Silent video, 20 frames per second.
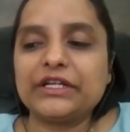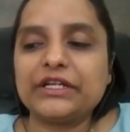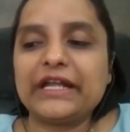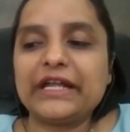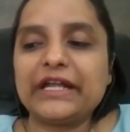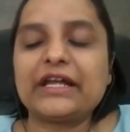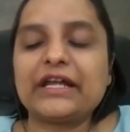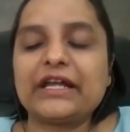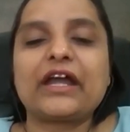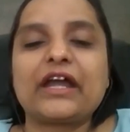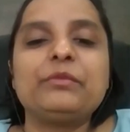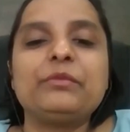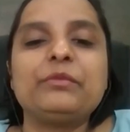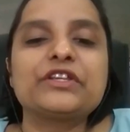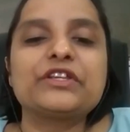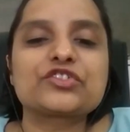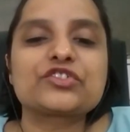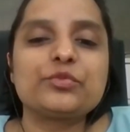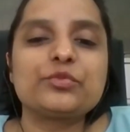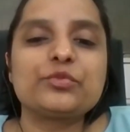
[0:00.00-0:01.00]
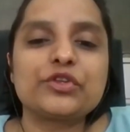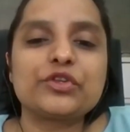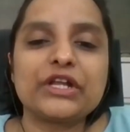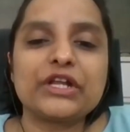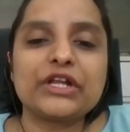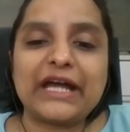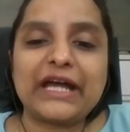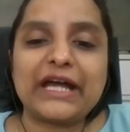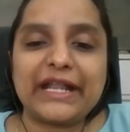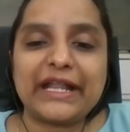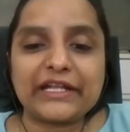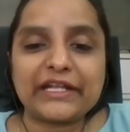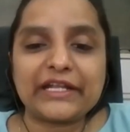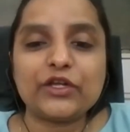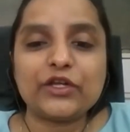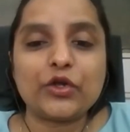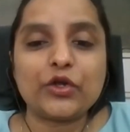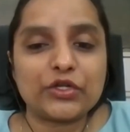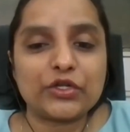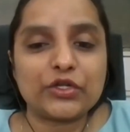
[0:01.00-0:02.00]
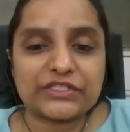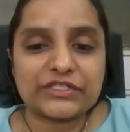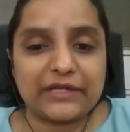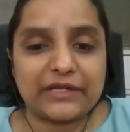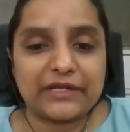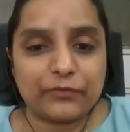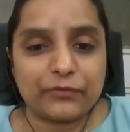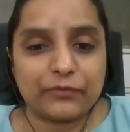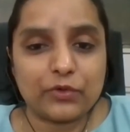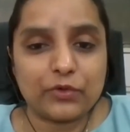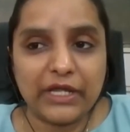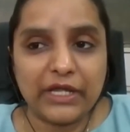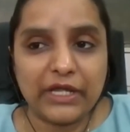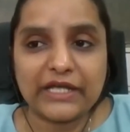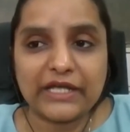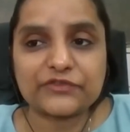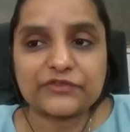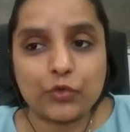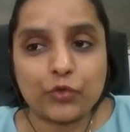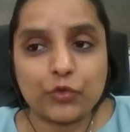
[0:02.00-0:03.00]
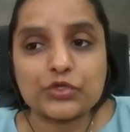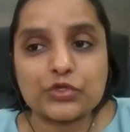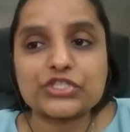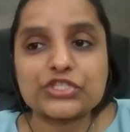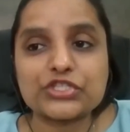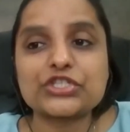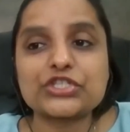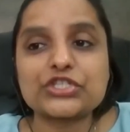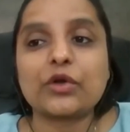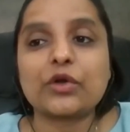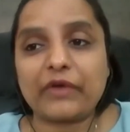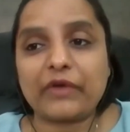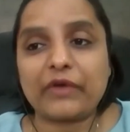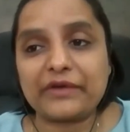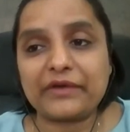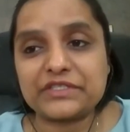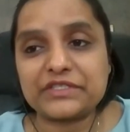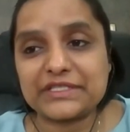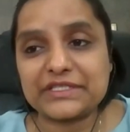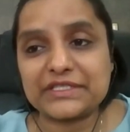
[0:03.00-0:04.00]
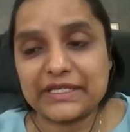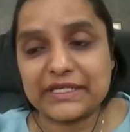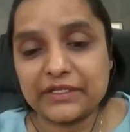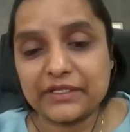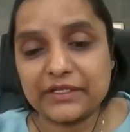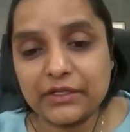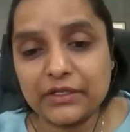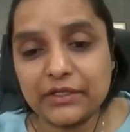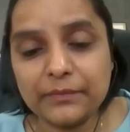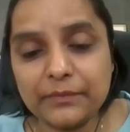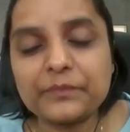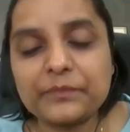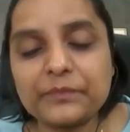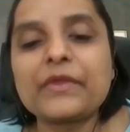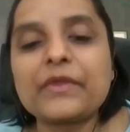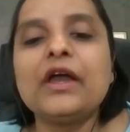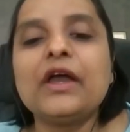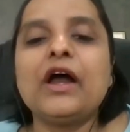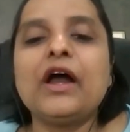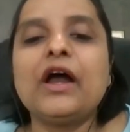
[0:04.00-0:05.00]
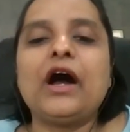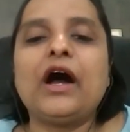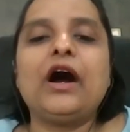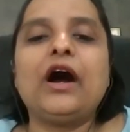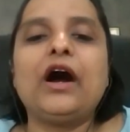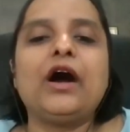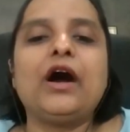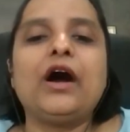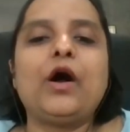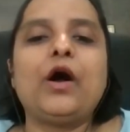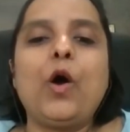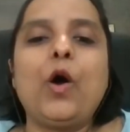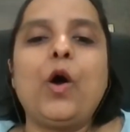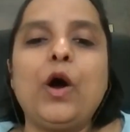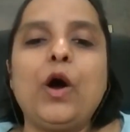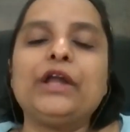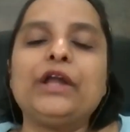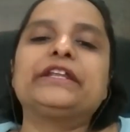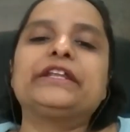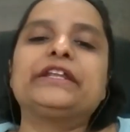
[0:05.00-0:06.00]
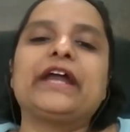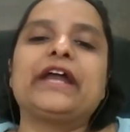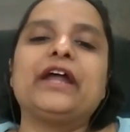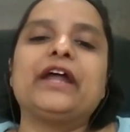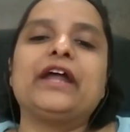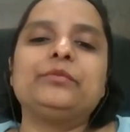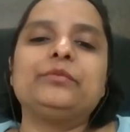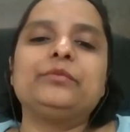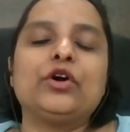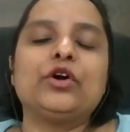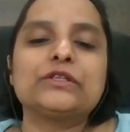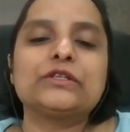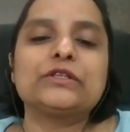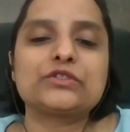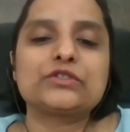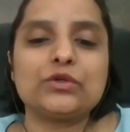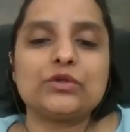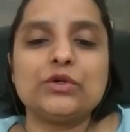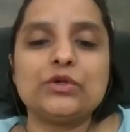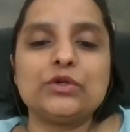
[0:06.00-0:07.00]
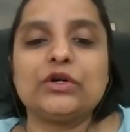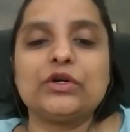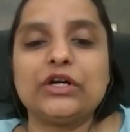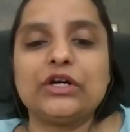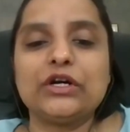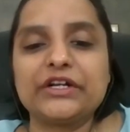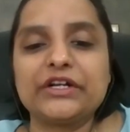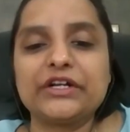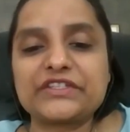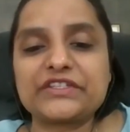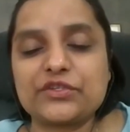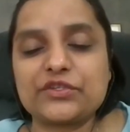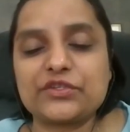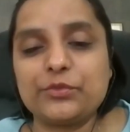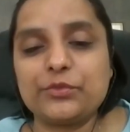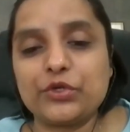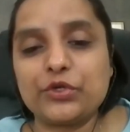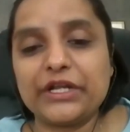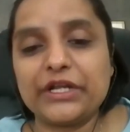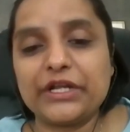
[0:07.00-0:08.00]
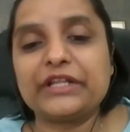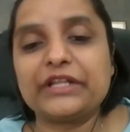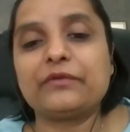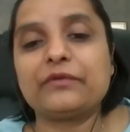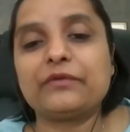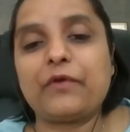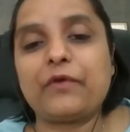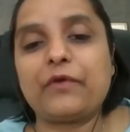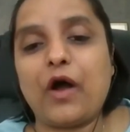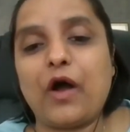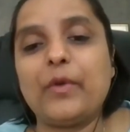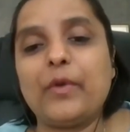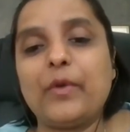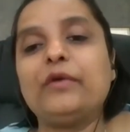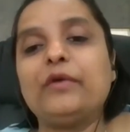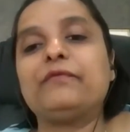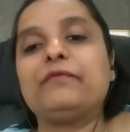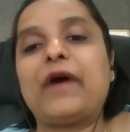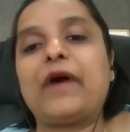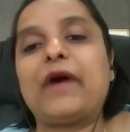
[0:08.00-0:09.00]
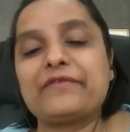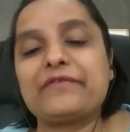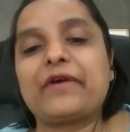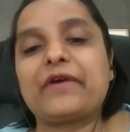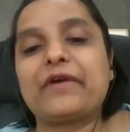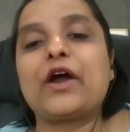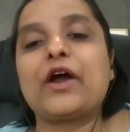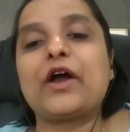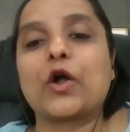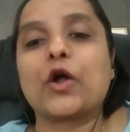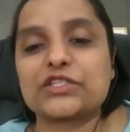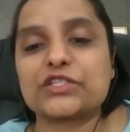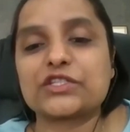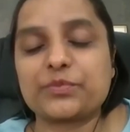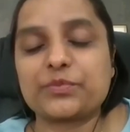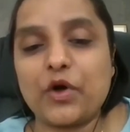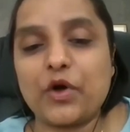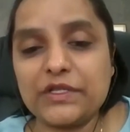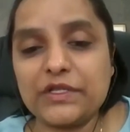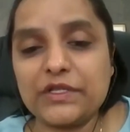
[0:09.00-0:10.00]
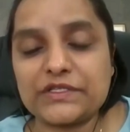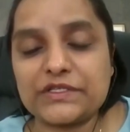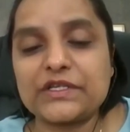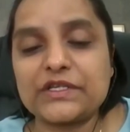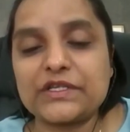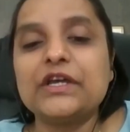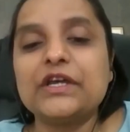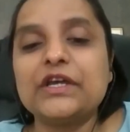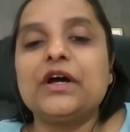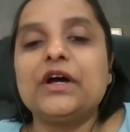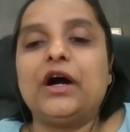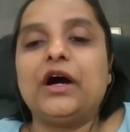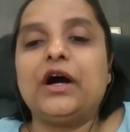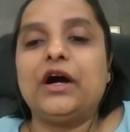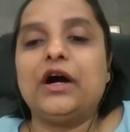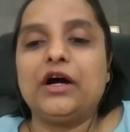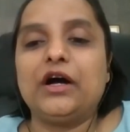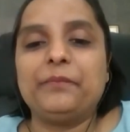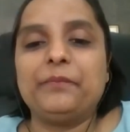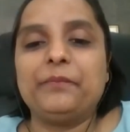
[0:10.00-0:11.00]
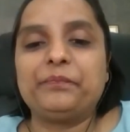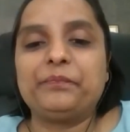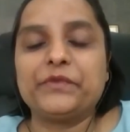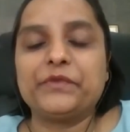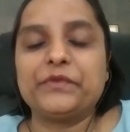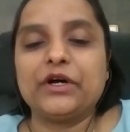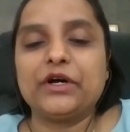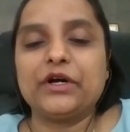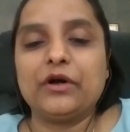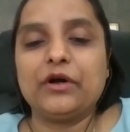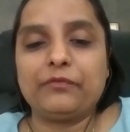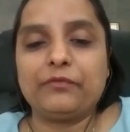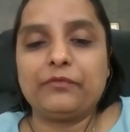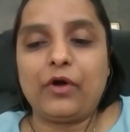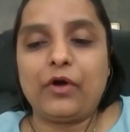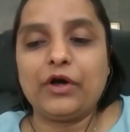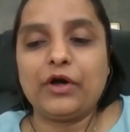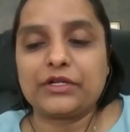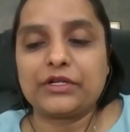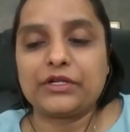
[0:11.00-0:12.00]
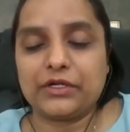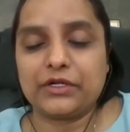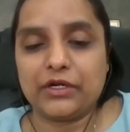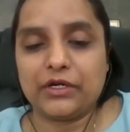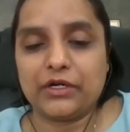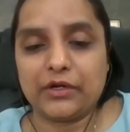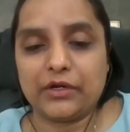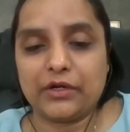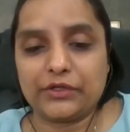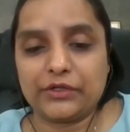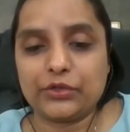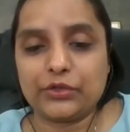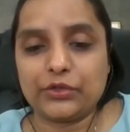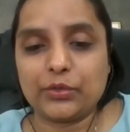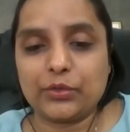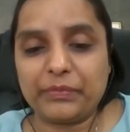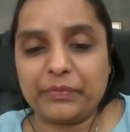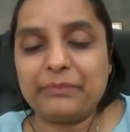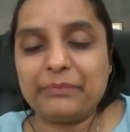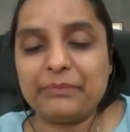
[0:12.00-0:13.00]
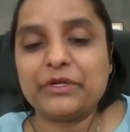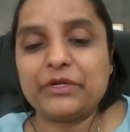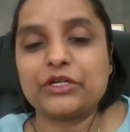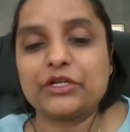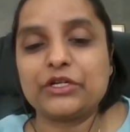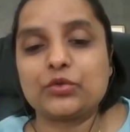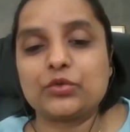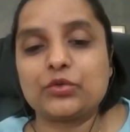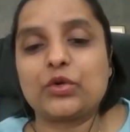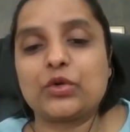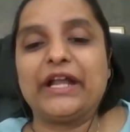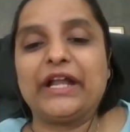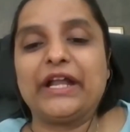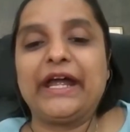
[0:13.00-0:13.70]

the data can be distributed directly on your cell phone as 4G or 5G signal, or it can be also distributed in the form of Wi-Fi hotspots for you know, people to